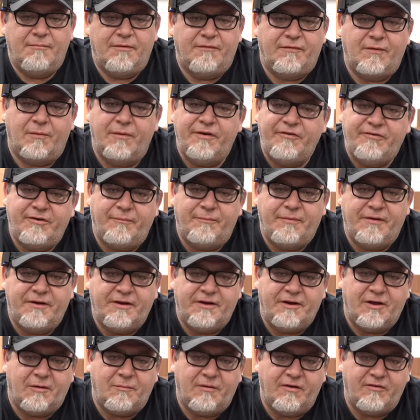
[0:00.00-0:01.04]
Before we jump into
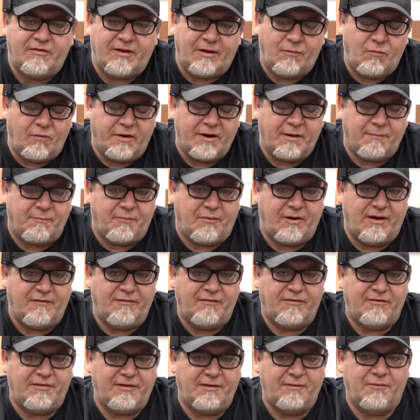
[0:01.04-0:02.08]
numbers, I wanna
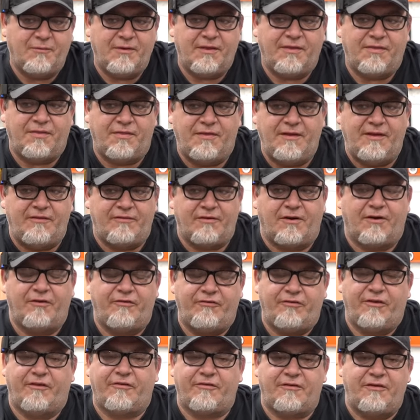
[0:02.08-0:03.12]
preface it with these are
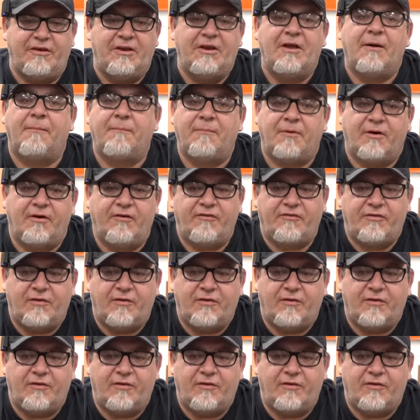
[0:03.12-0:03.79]
just numbers.